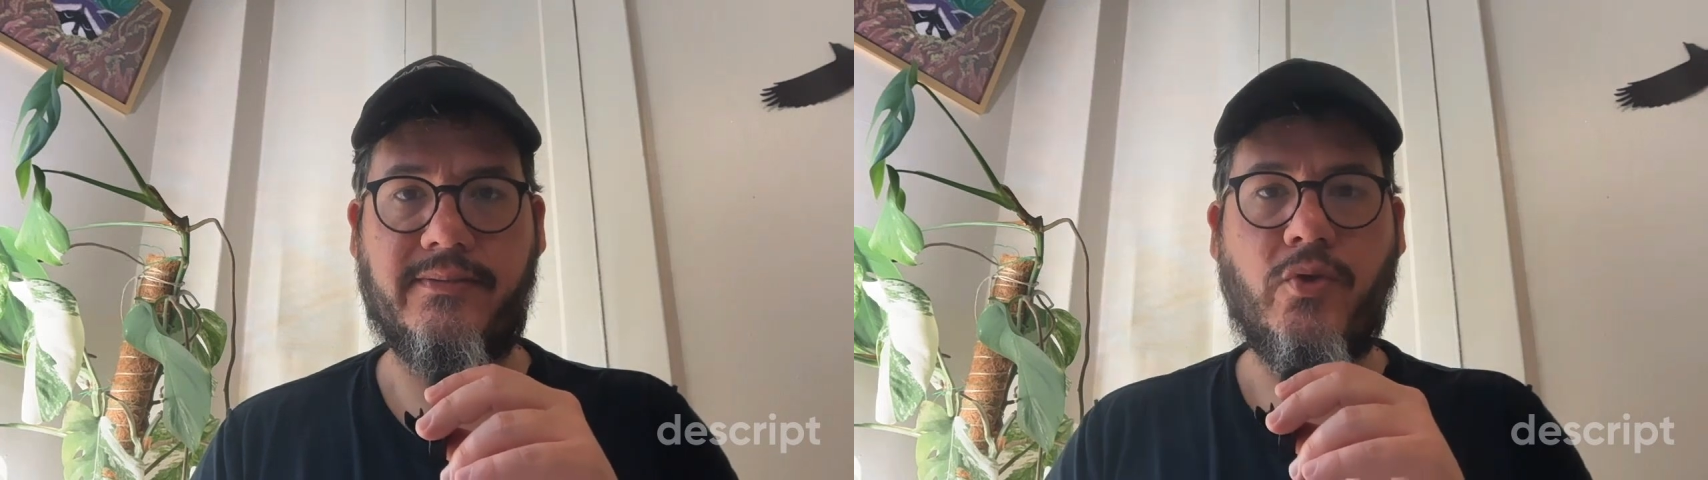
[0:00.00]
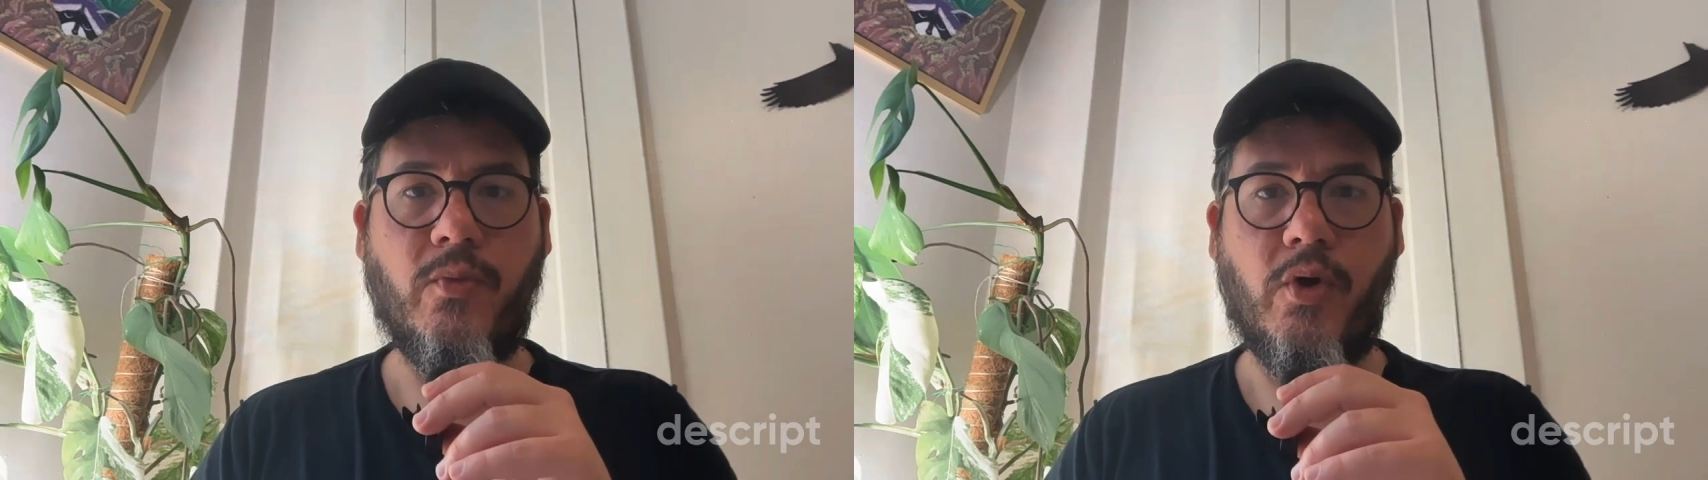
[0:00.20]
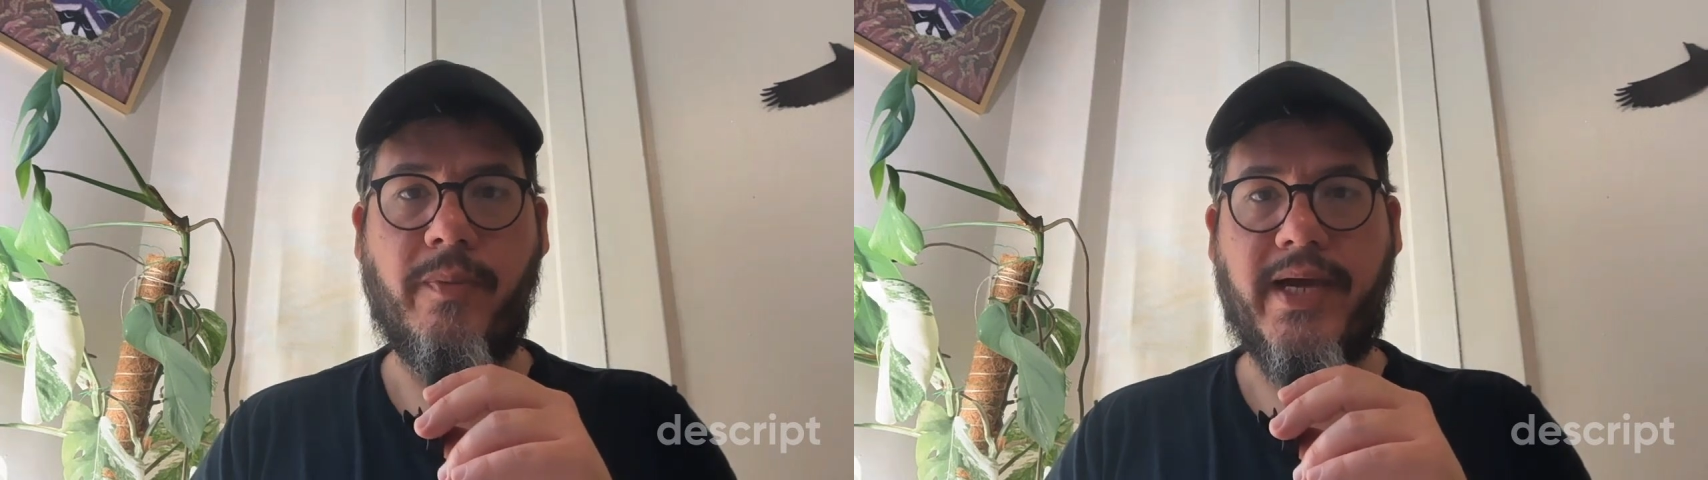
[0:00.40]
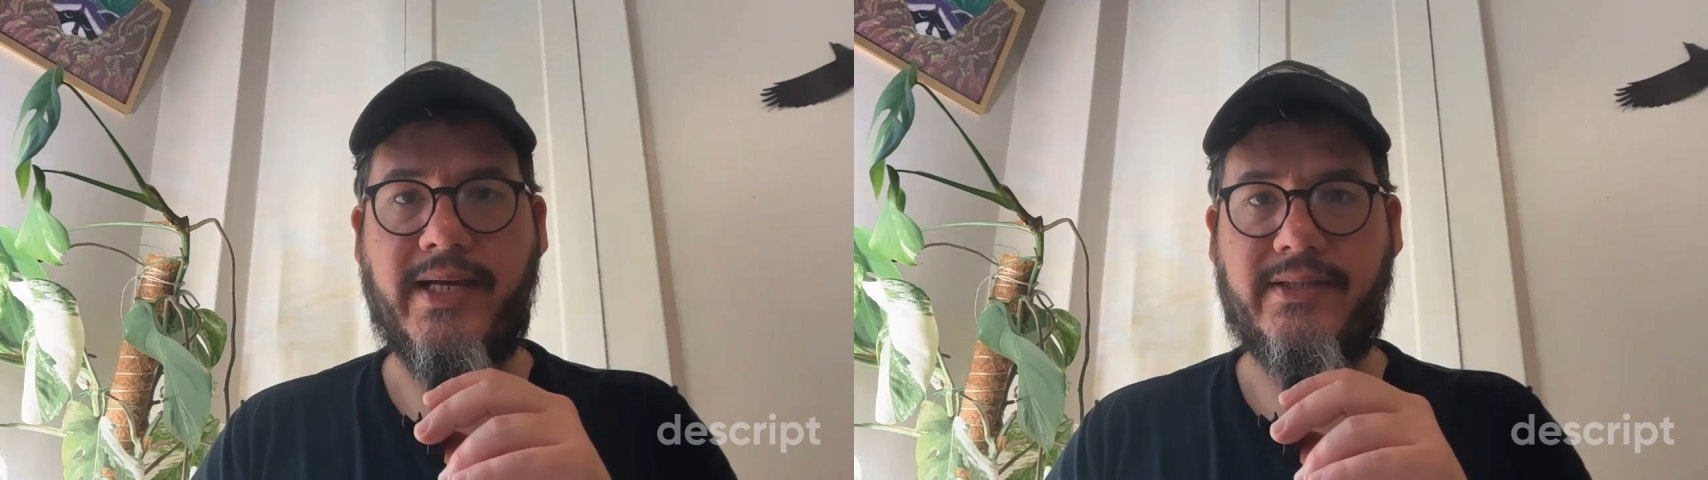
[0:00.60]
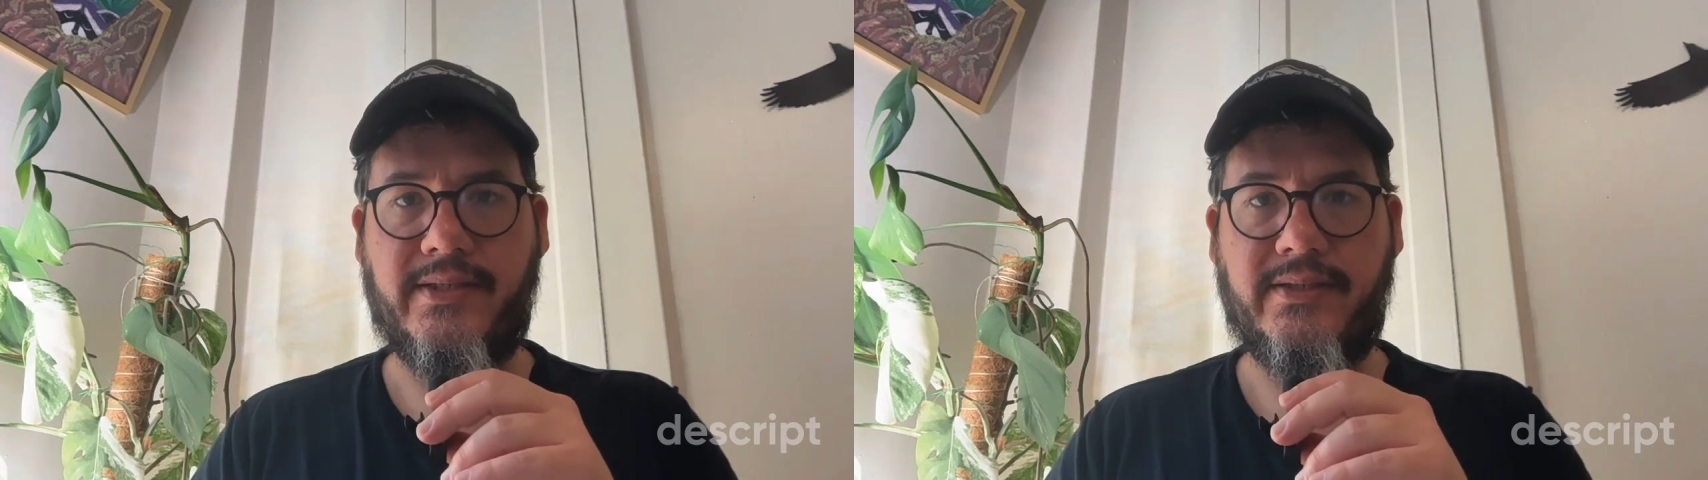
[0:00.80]
2 more
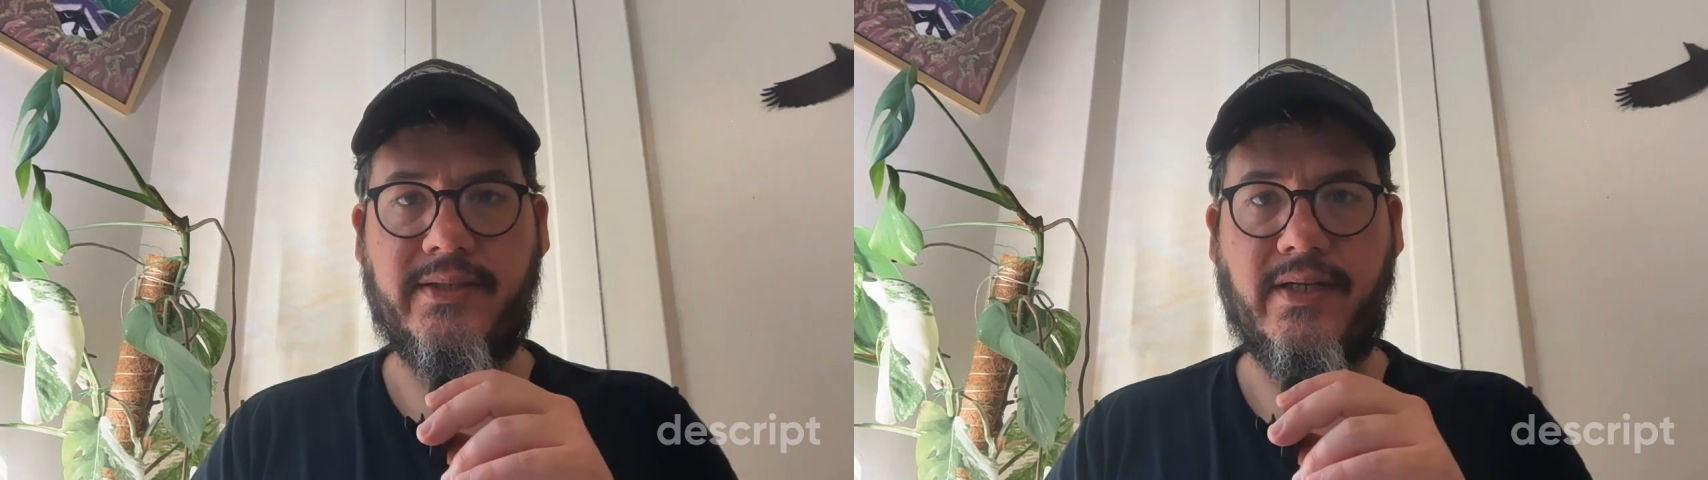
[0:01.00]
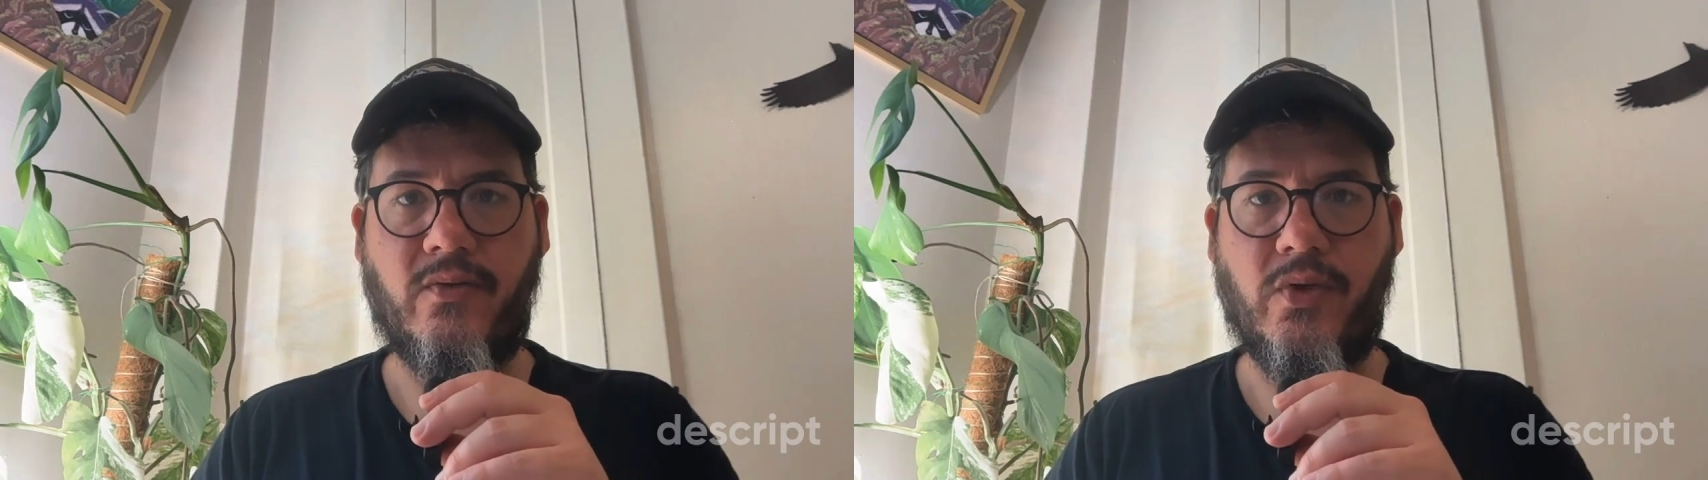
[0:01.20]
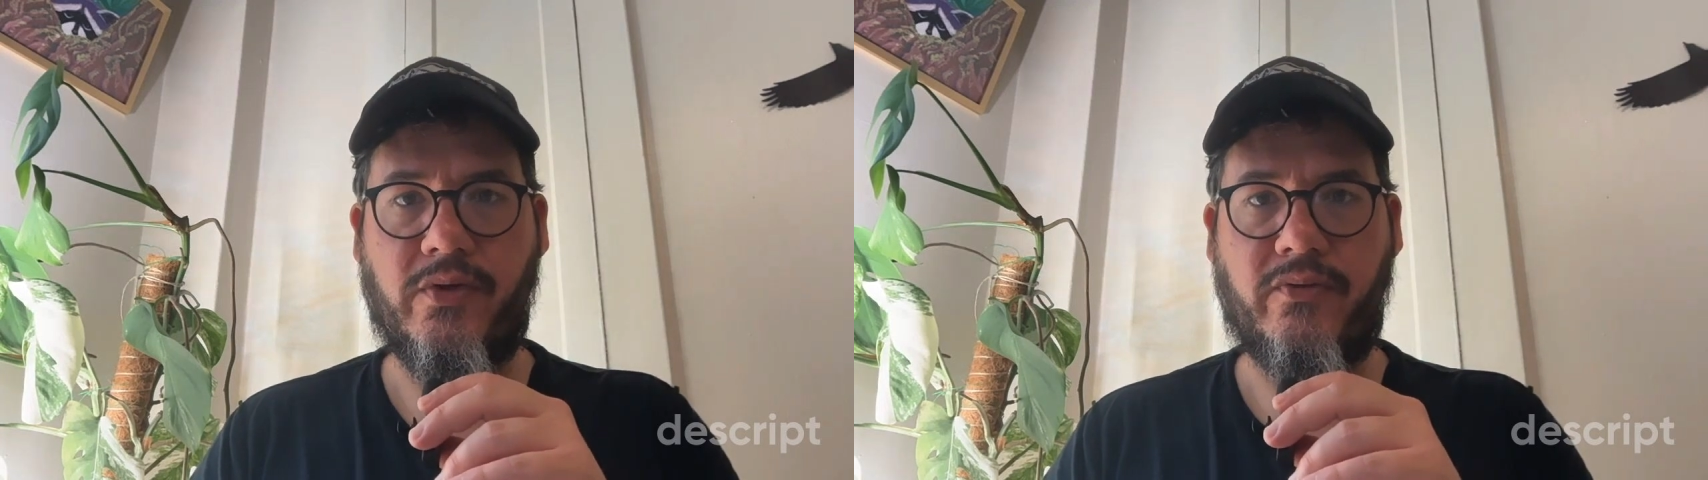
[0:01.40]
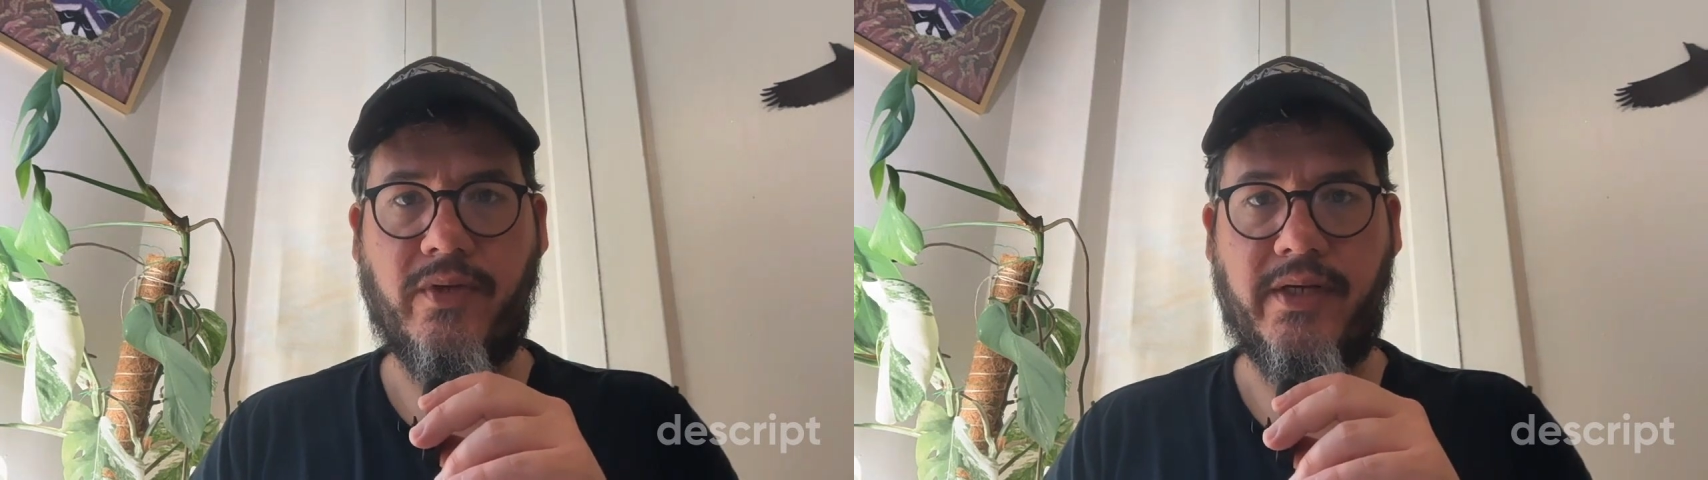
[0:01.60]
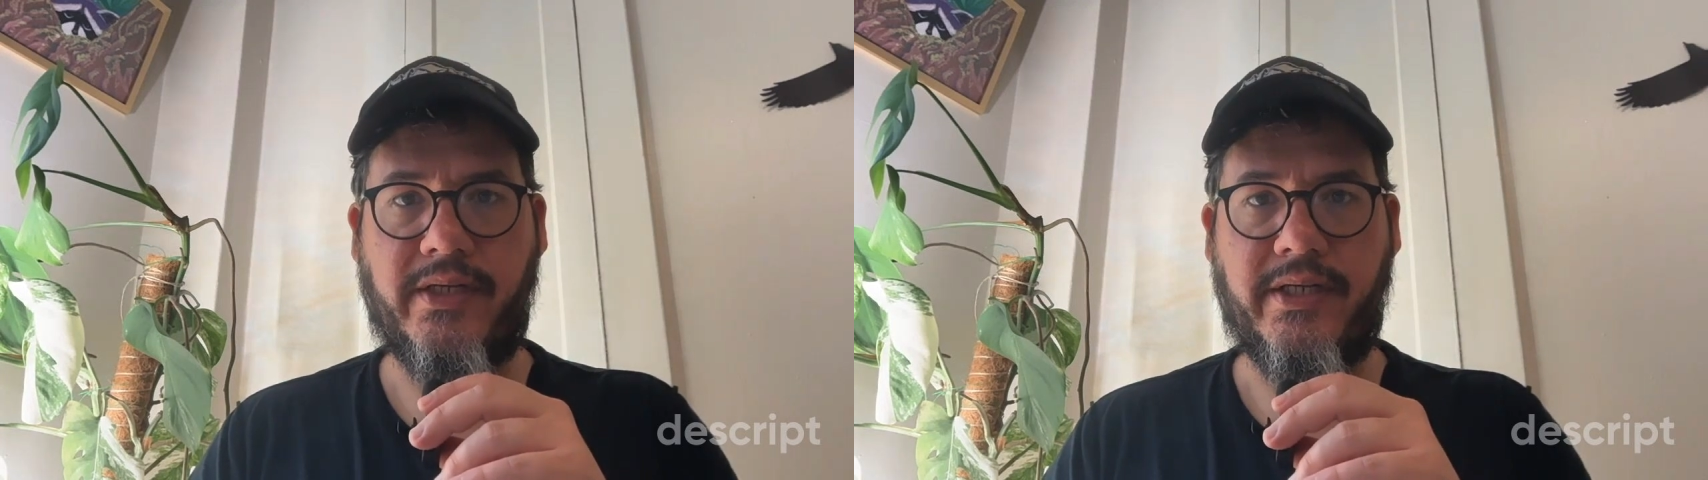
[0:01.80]
passes that are worth
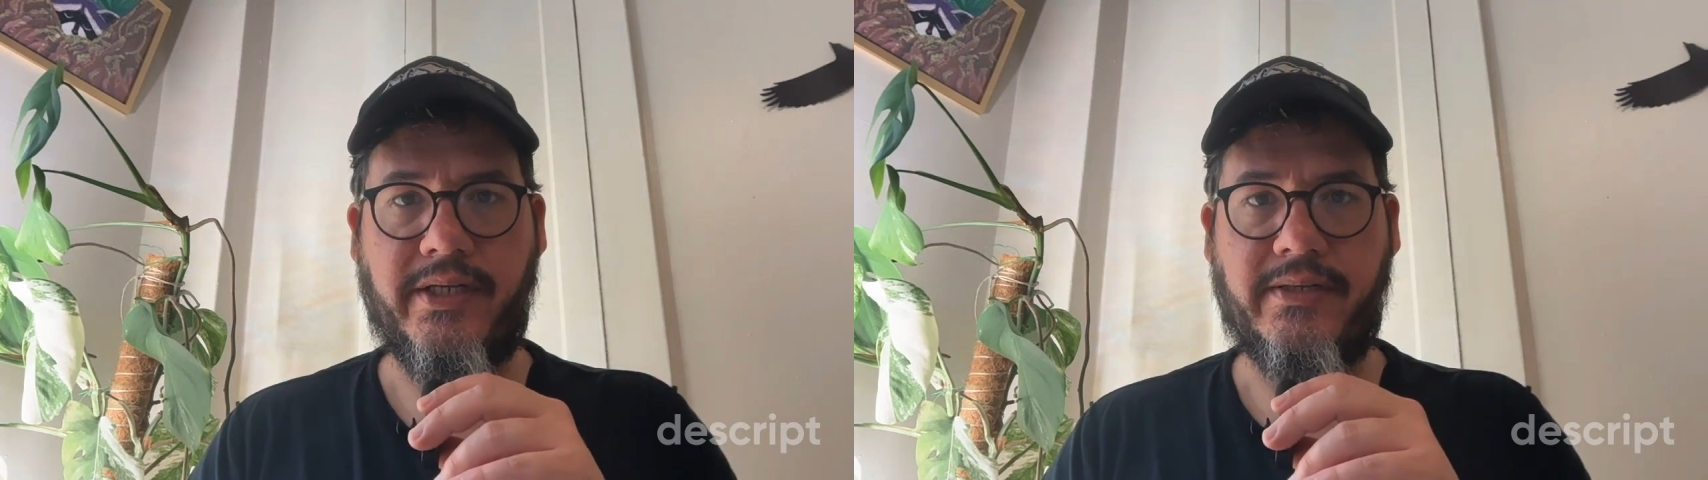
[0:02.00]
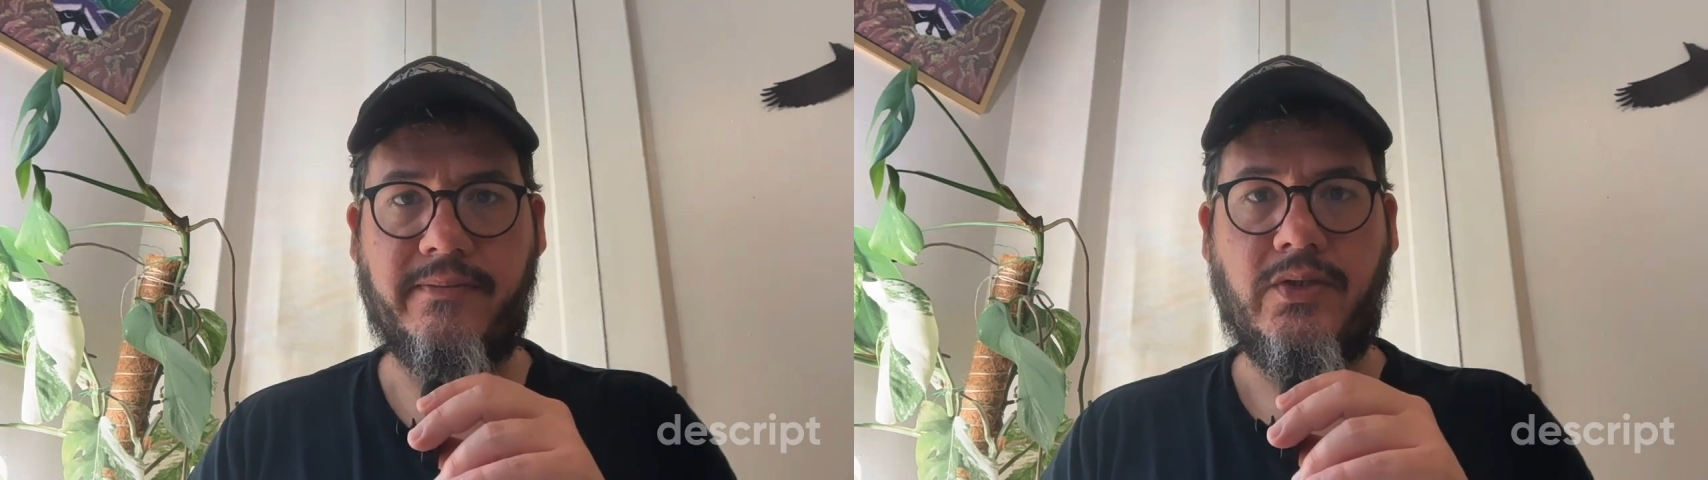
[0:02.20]
running here.